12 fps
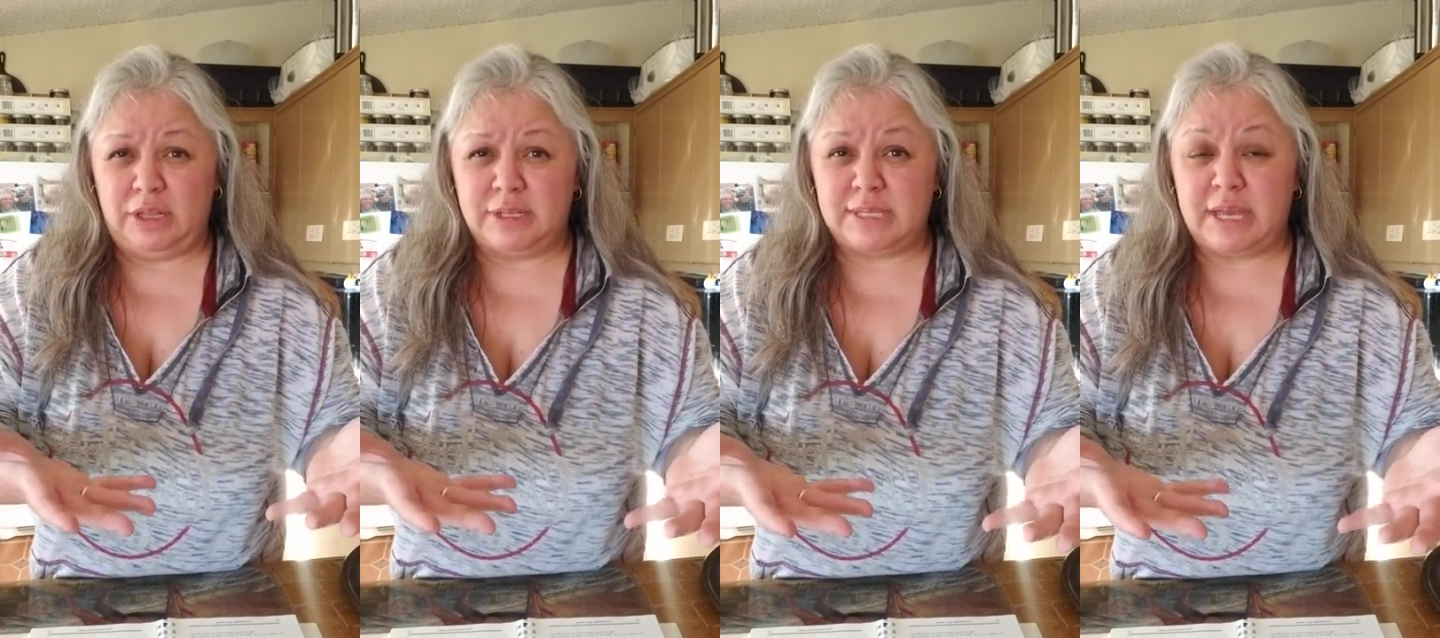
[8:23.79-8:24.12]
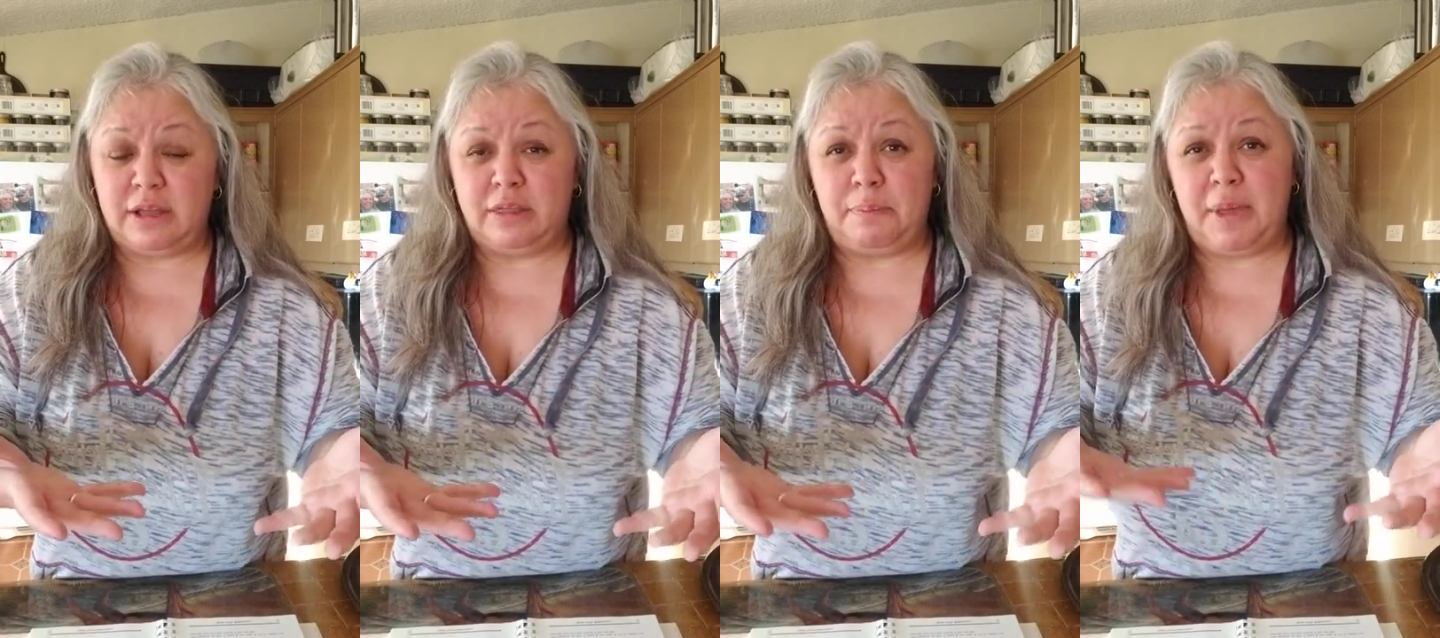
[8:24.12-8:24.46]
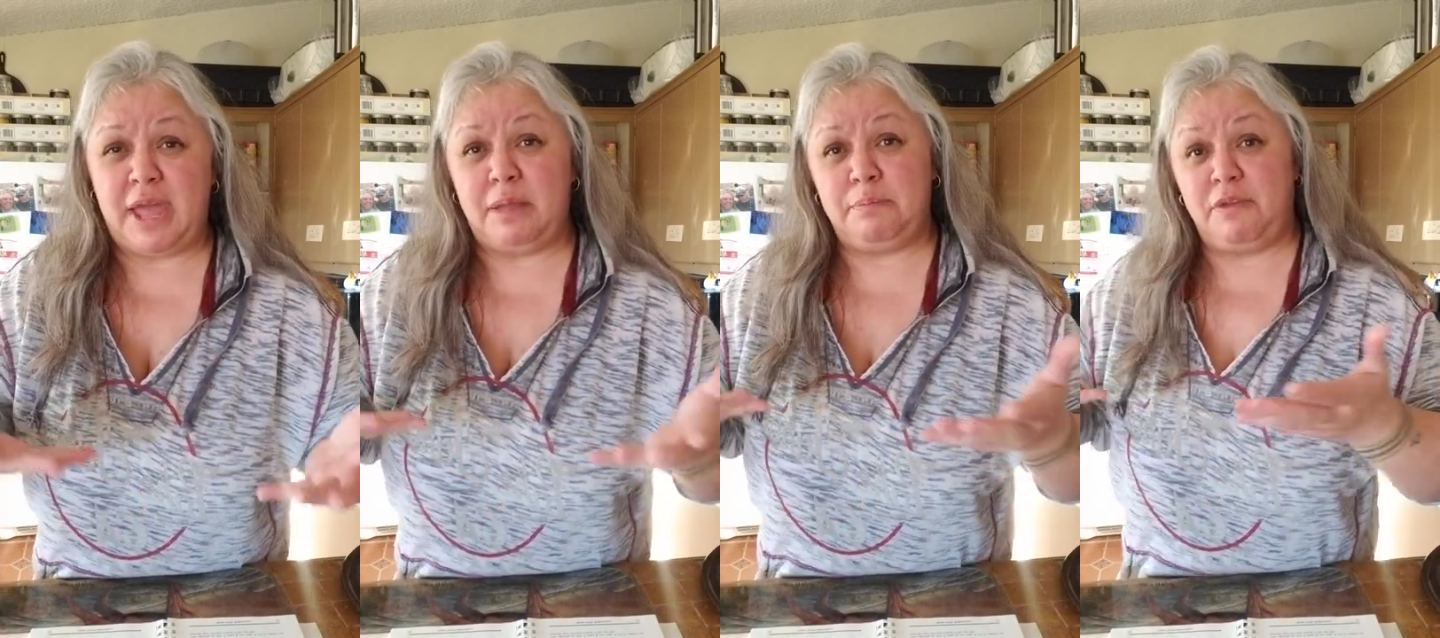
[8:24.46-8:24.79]
looks like on the
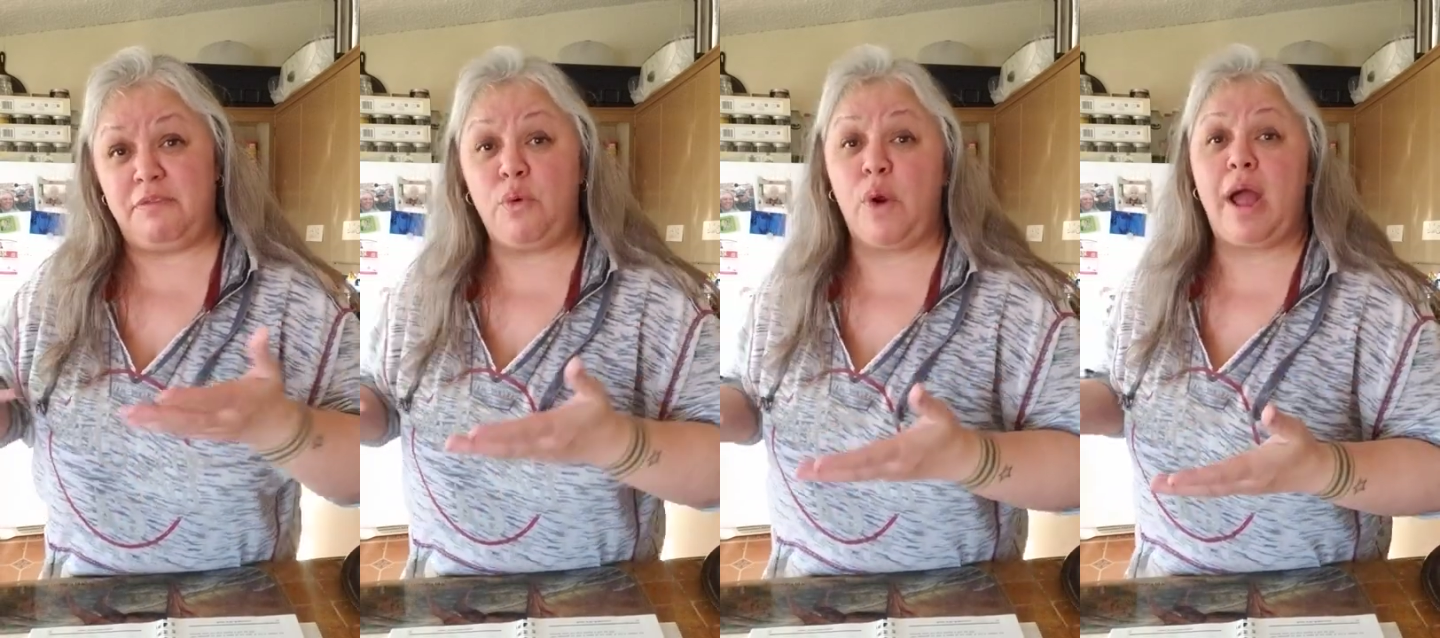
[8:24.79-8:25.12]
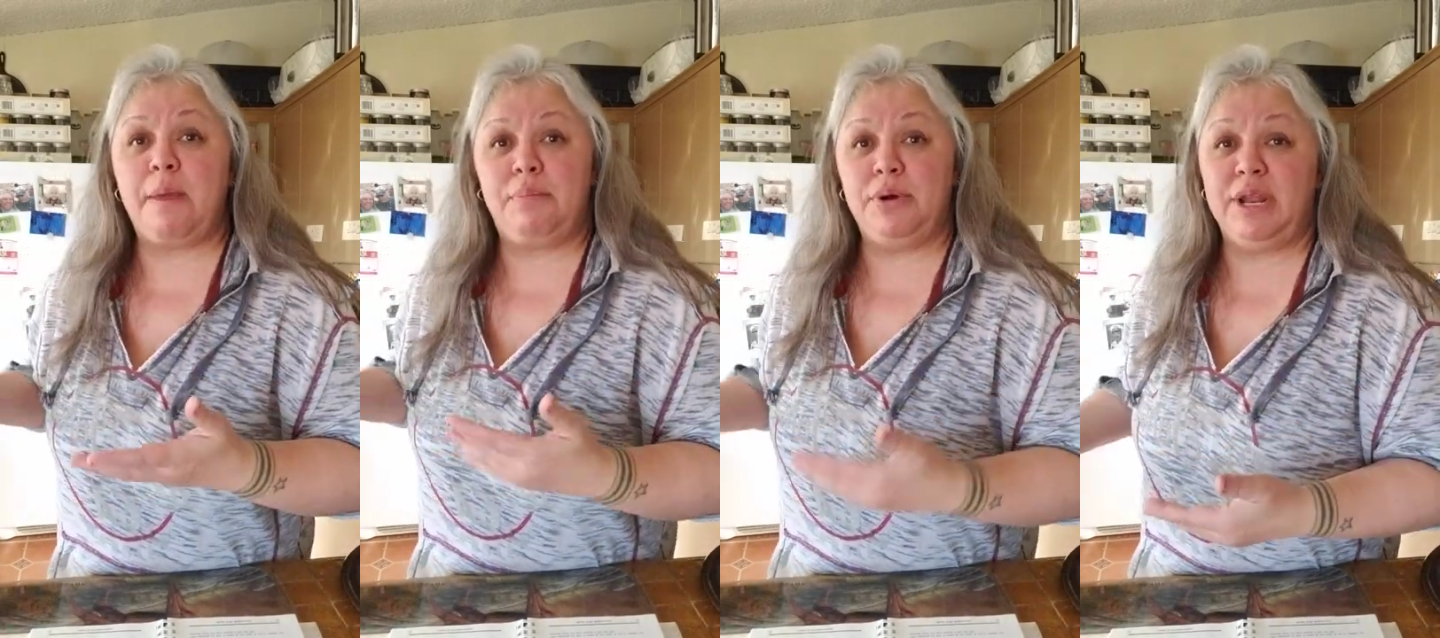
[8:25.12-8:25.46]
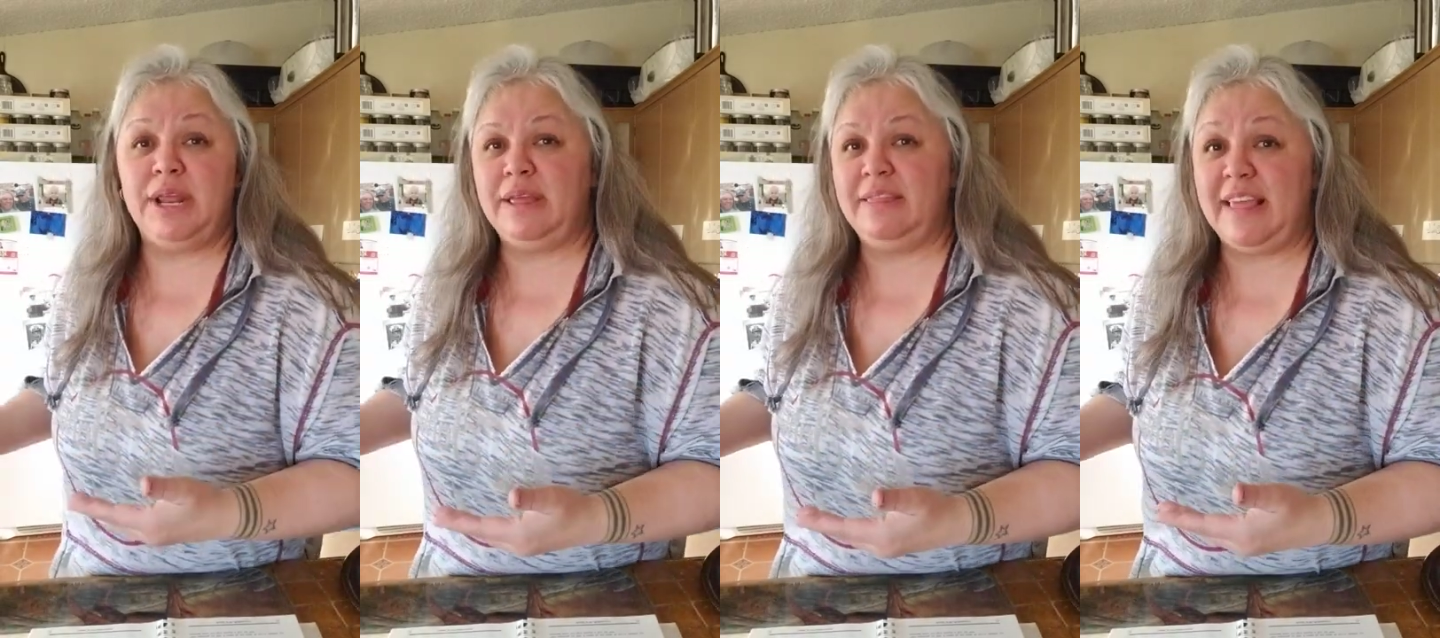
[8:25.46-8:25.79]
pan before I put
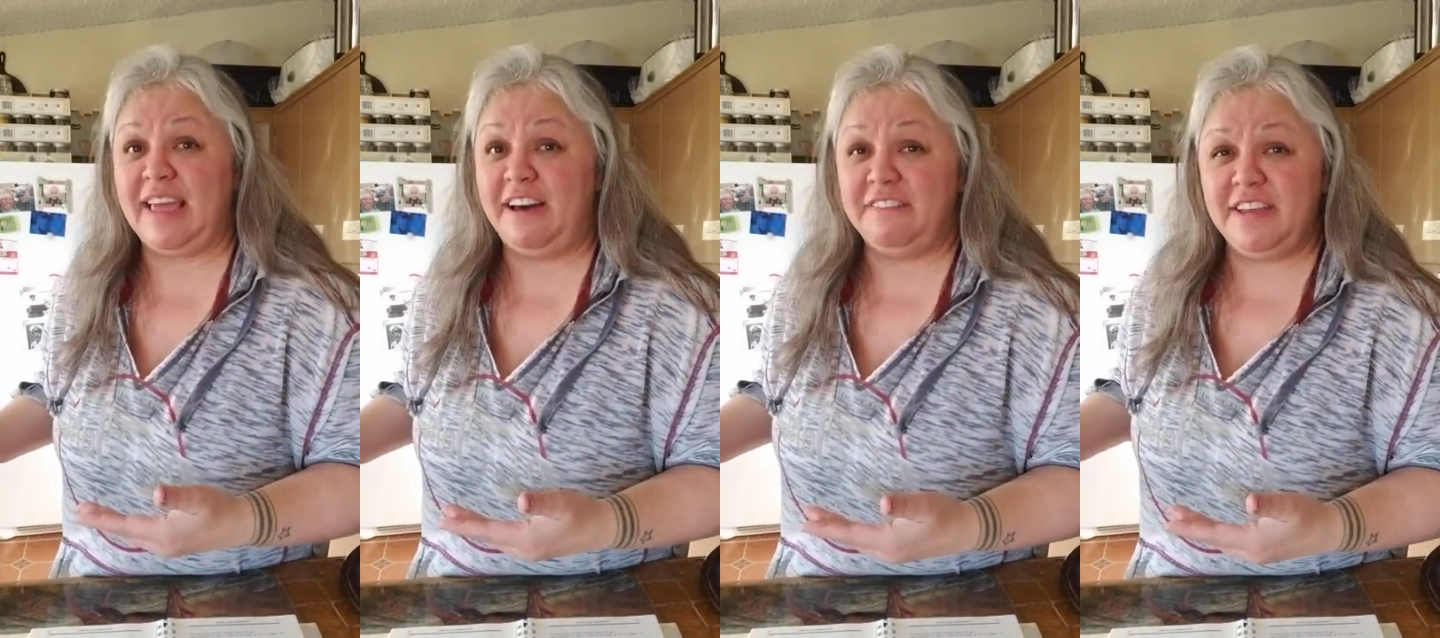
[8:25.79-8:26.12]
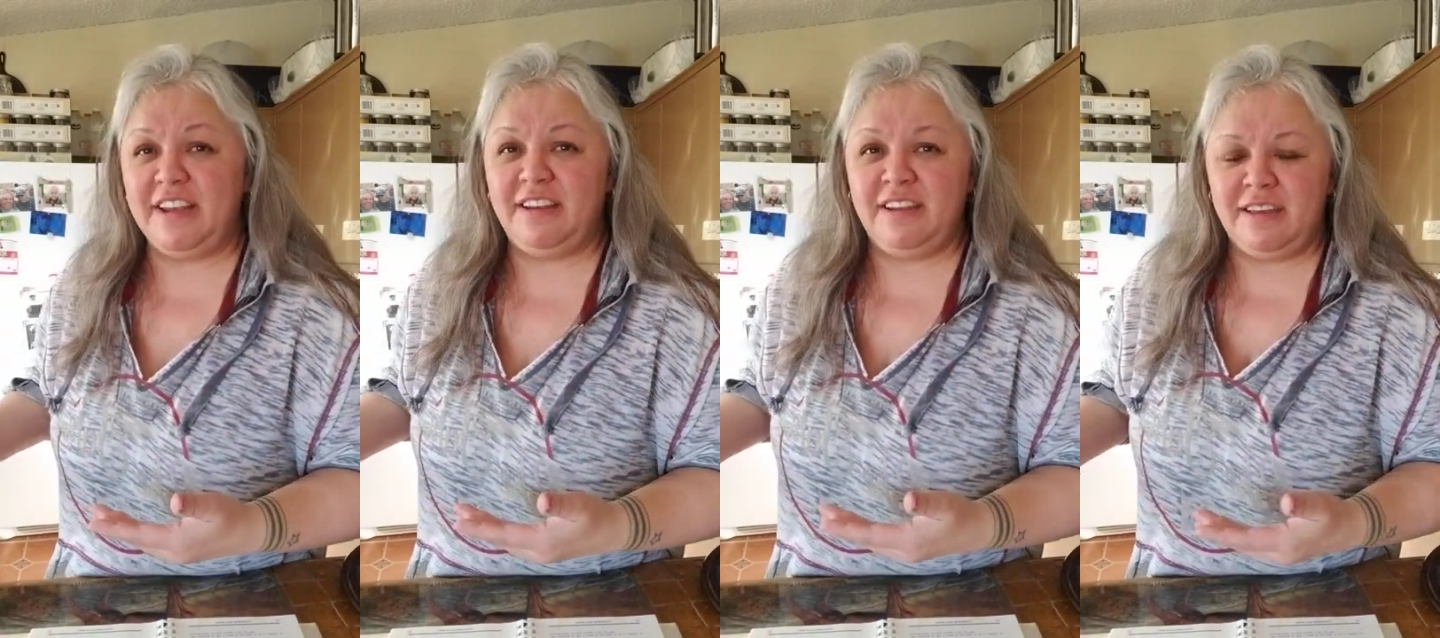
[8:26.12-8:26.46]
it in the oven.